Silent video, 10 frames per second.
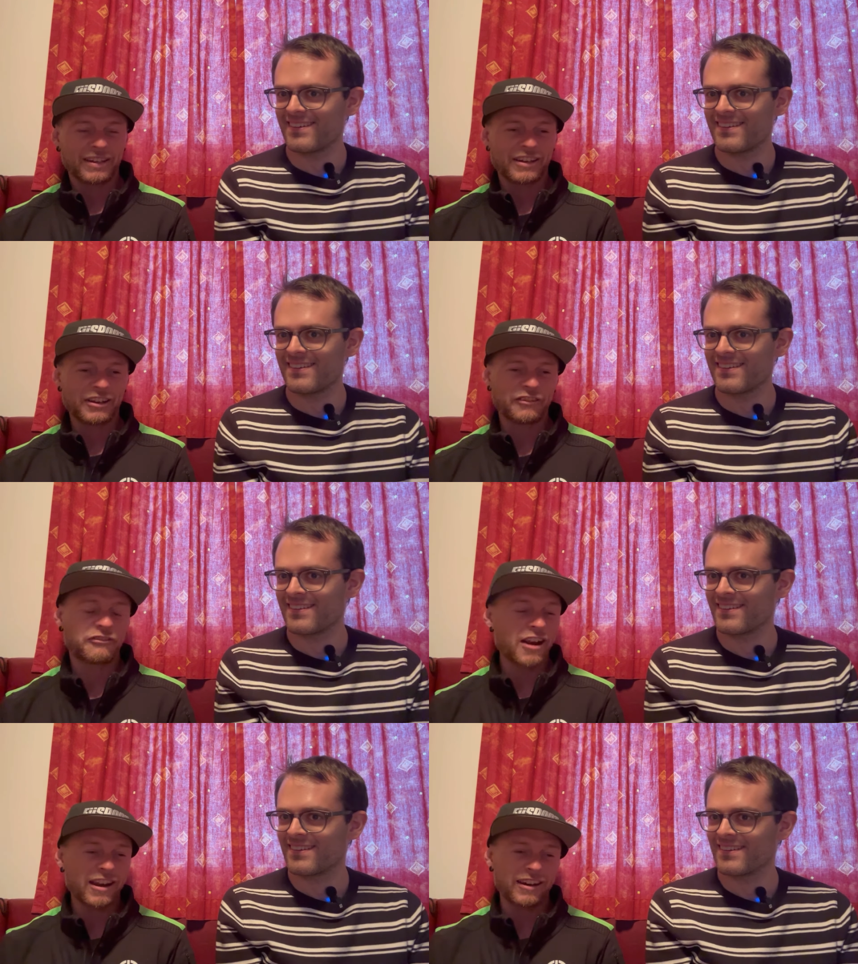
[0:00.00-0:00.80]
Speaker 1: A
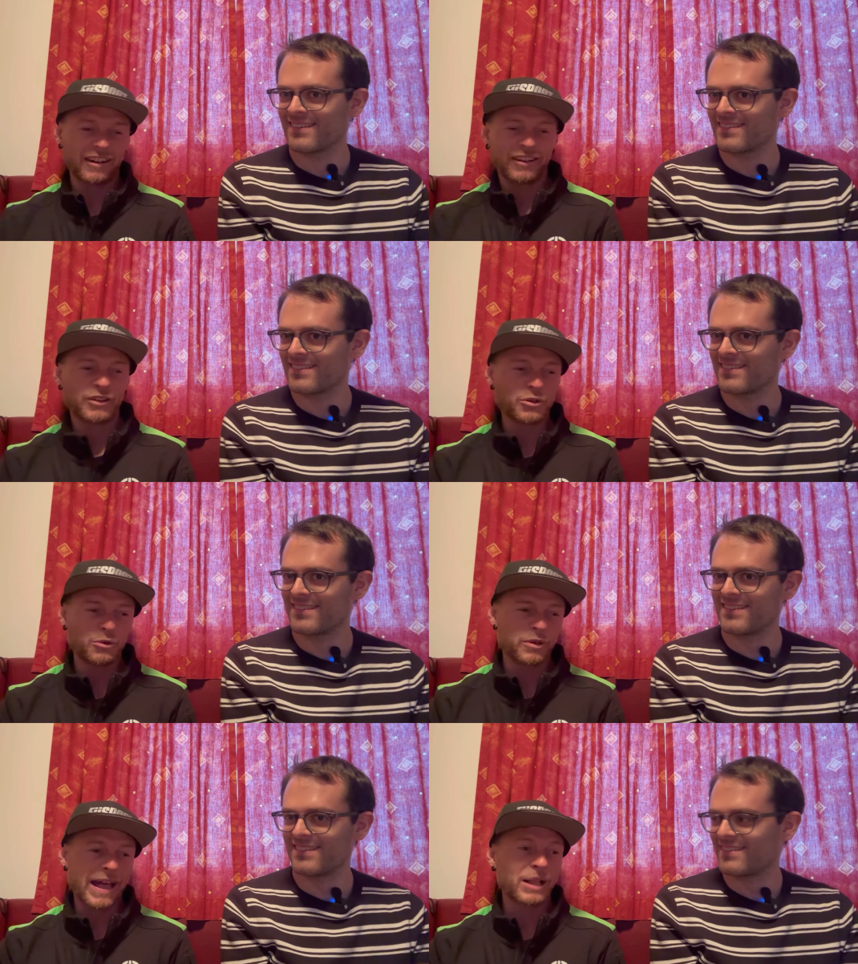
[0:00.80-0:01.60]
friend
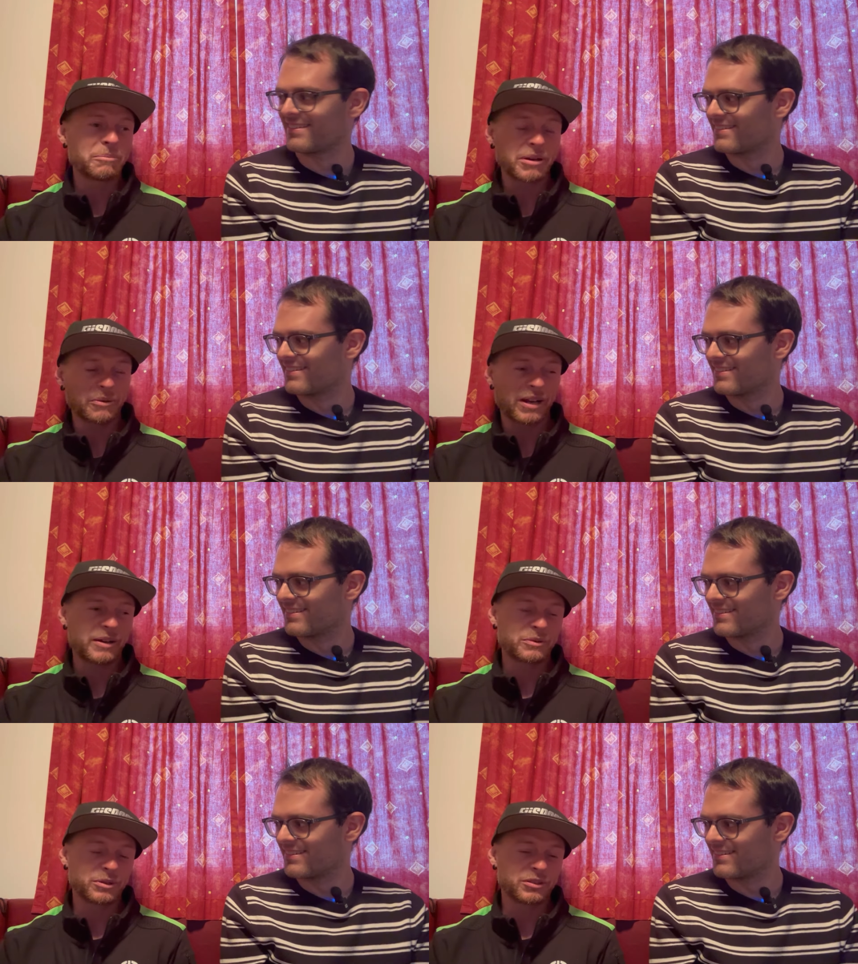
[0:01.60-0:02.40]
who helped me when
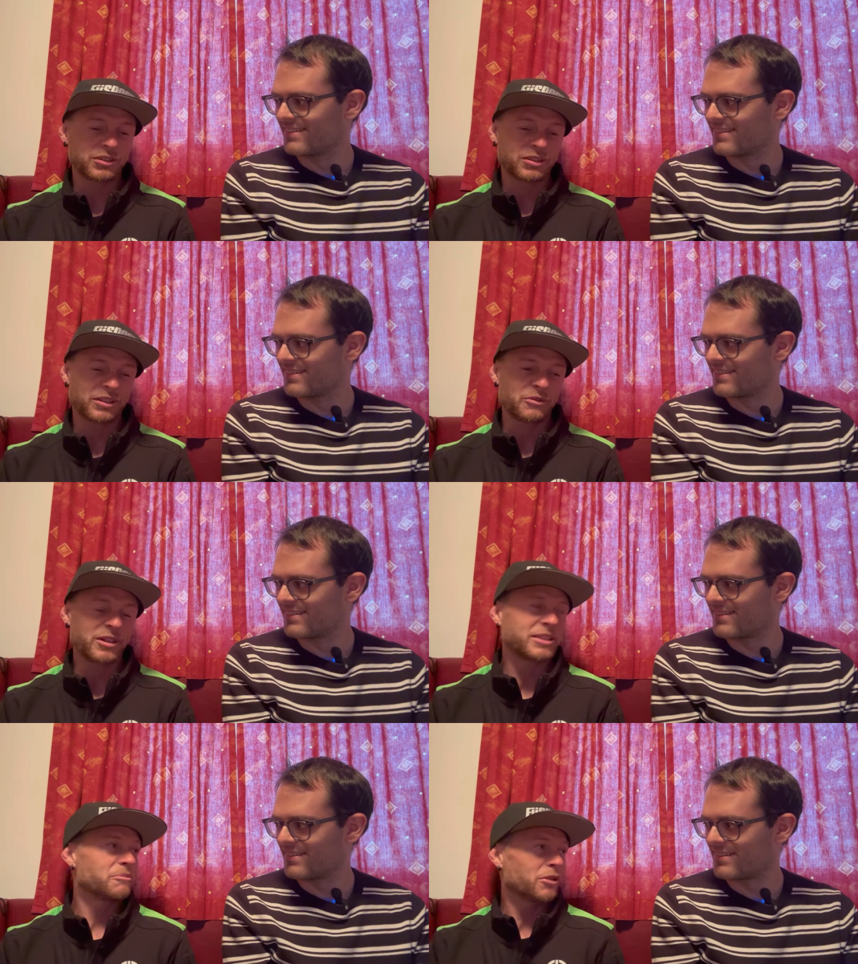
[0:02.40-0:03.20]
I was
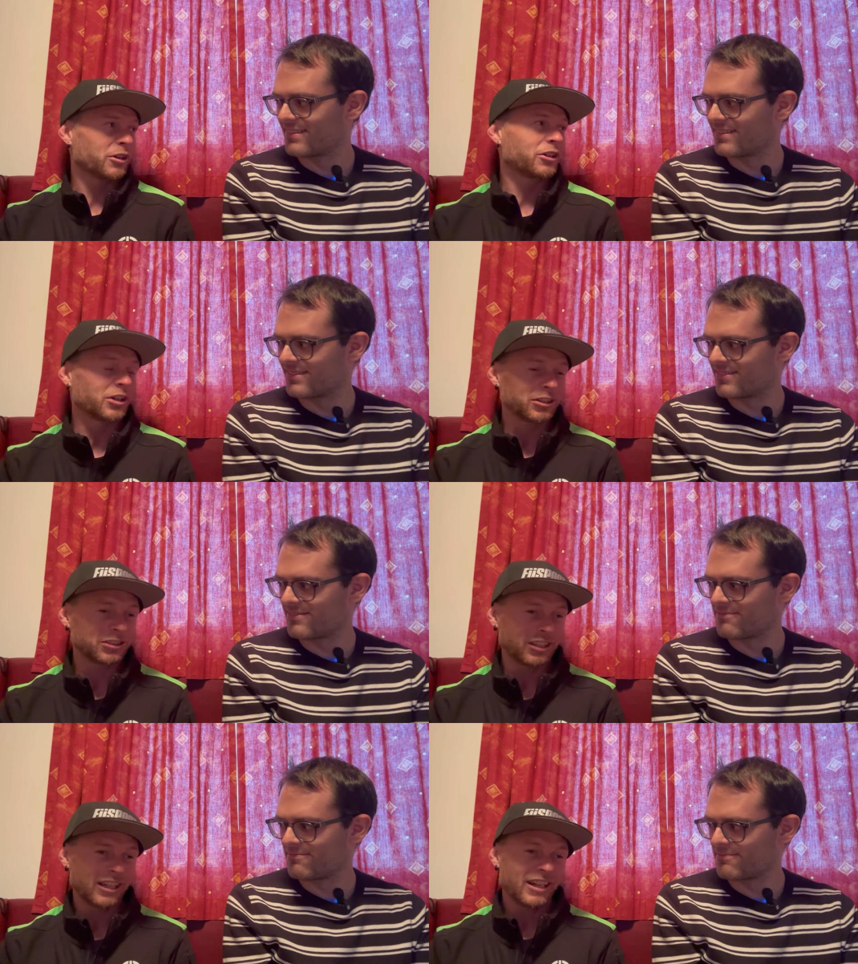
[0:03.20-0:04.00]
racing
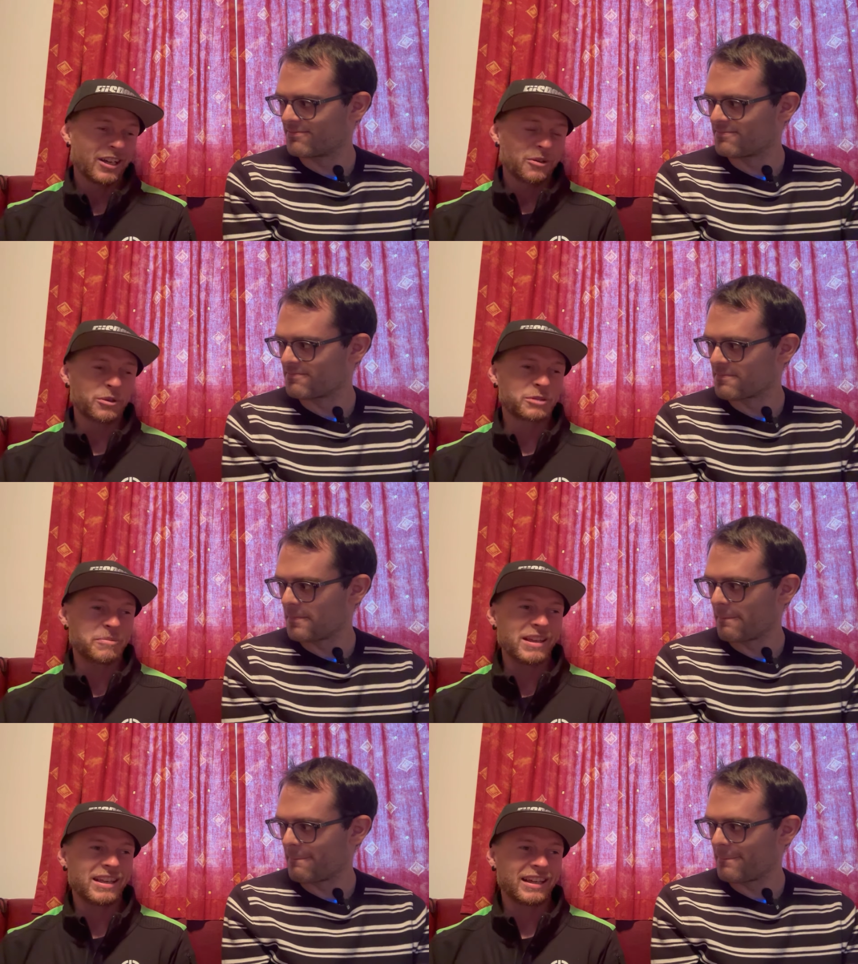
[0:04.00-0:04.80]
motocross was
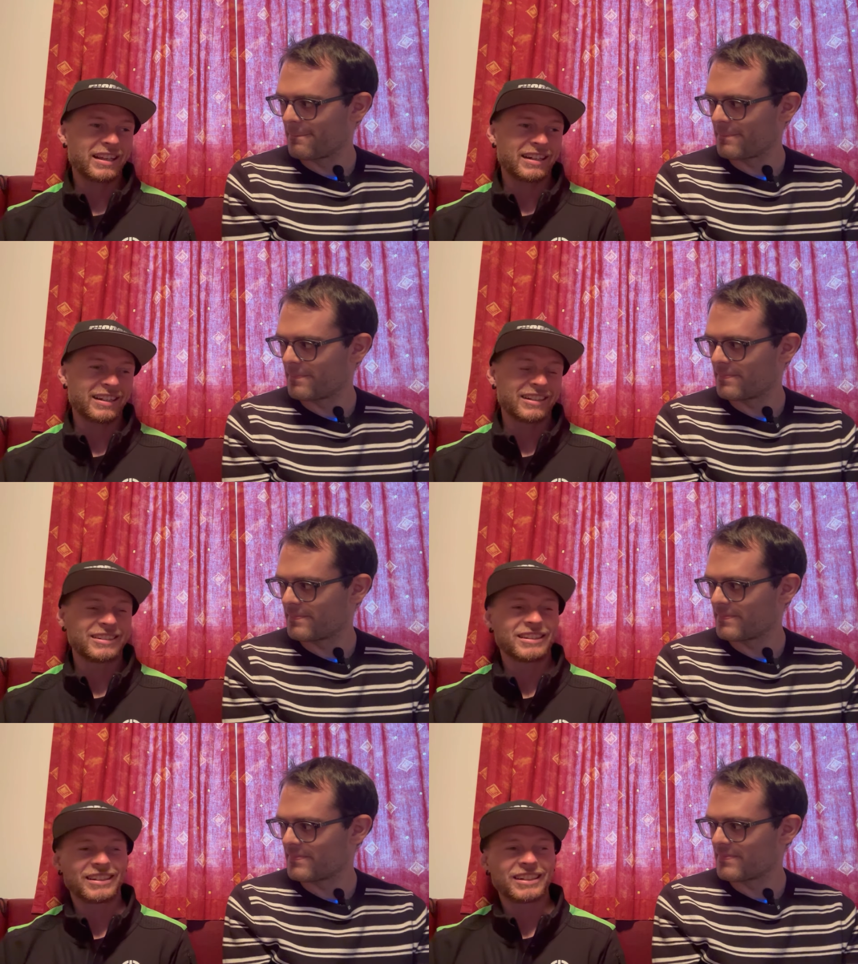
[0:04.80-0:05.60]
speaking
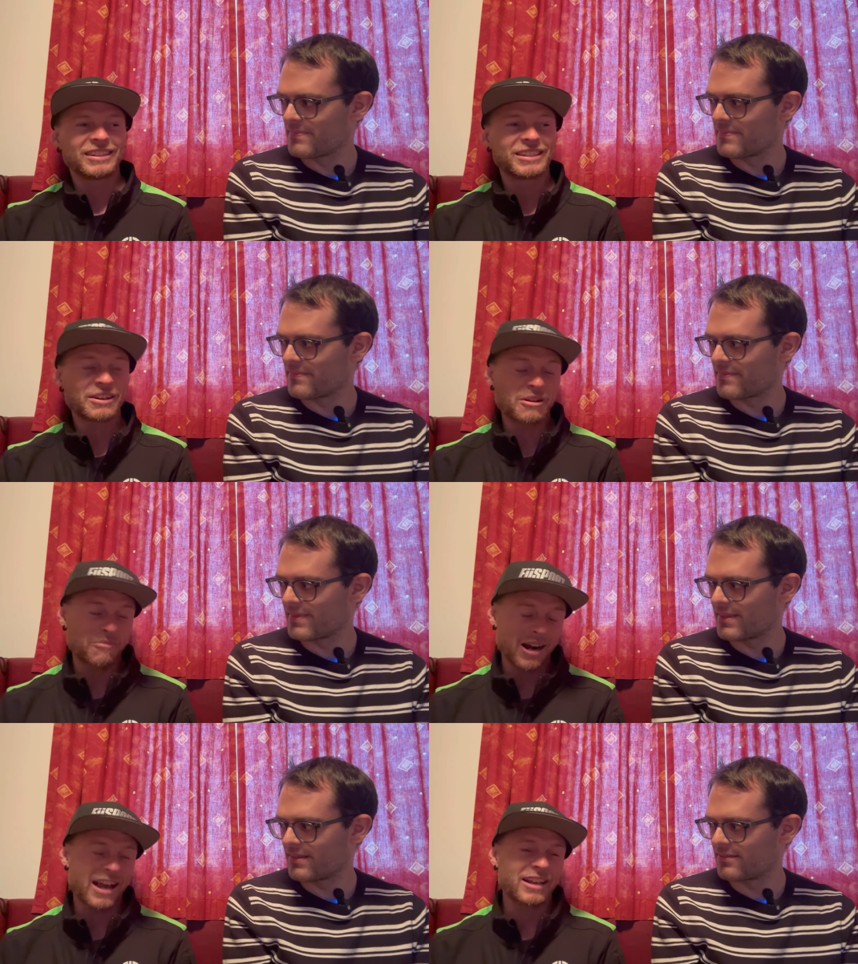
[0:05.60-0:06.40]
to Jerry
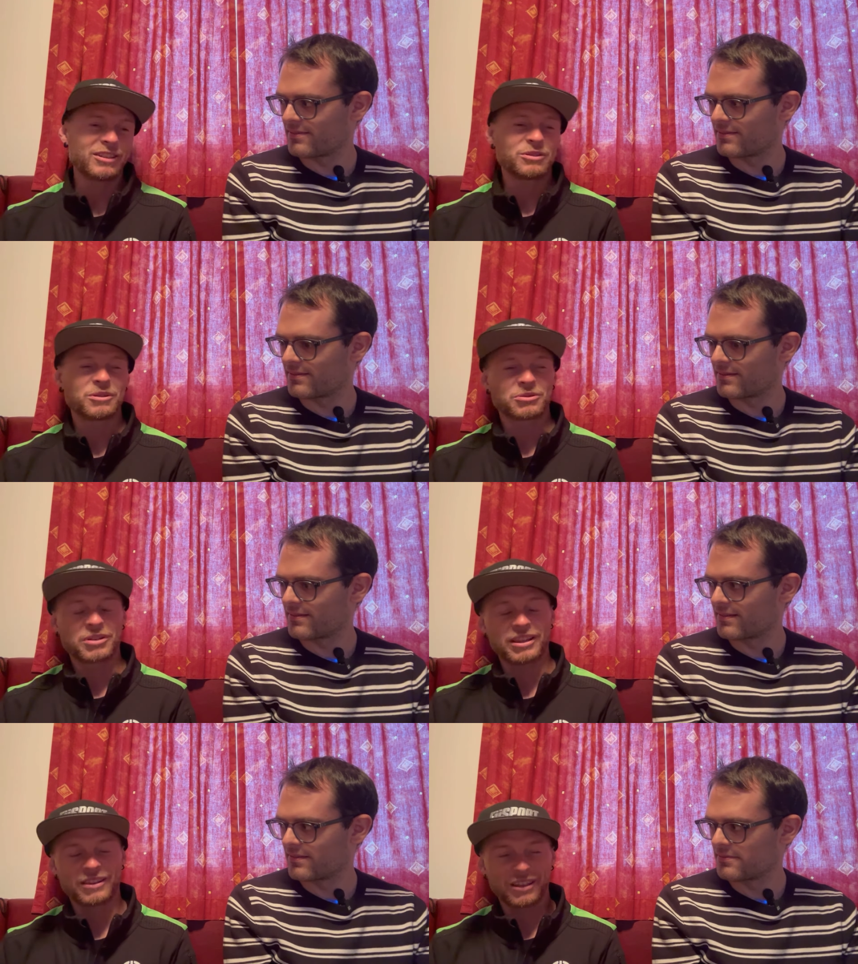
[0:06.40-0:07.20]
Bryce, who was
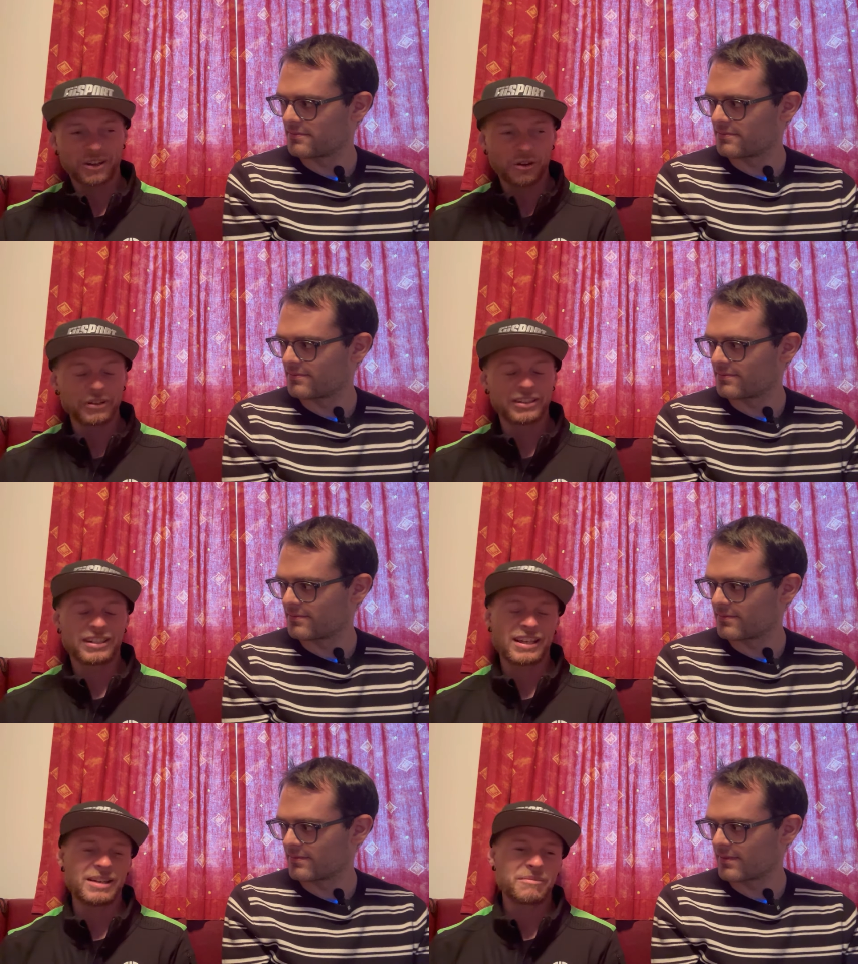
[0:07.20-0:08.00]
running the Honda
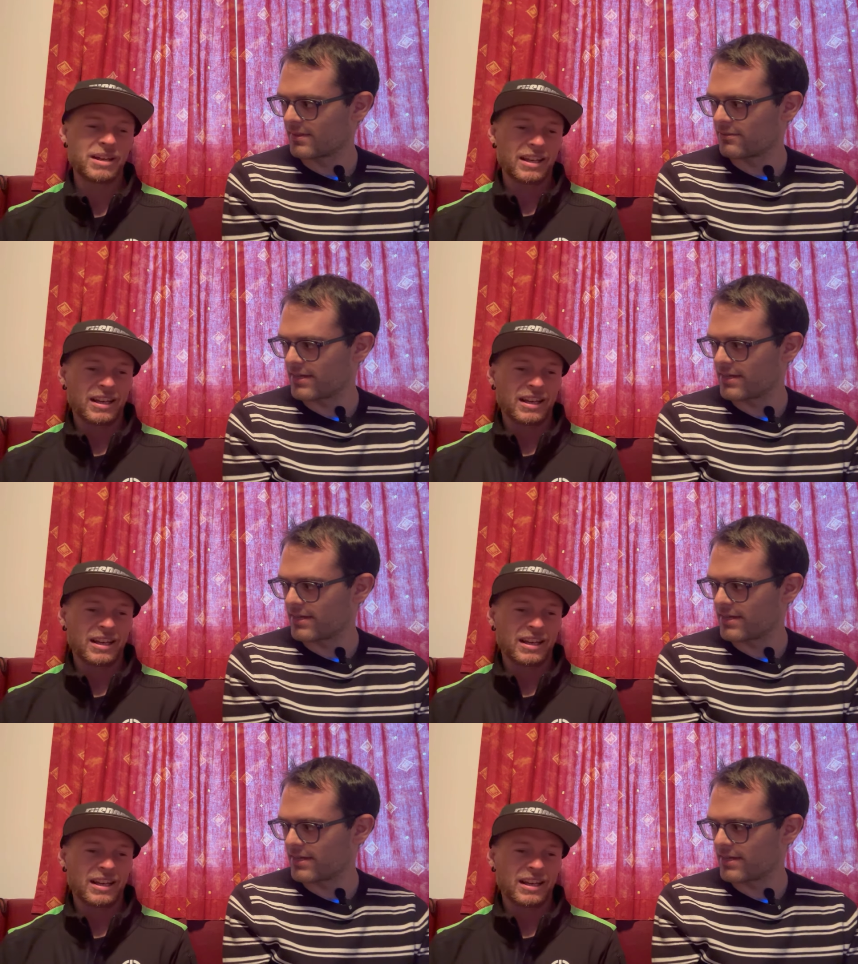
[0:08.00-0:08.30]
team.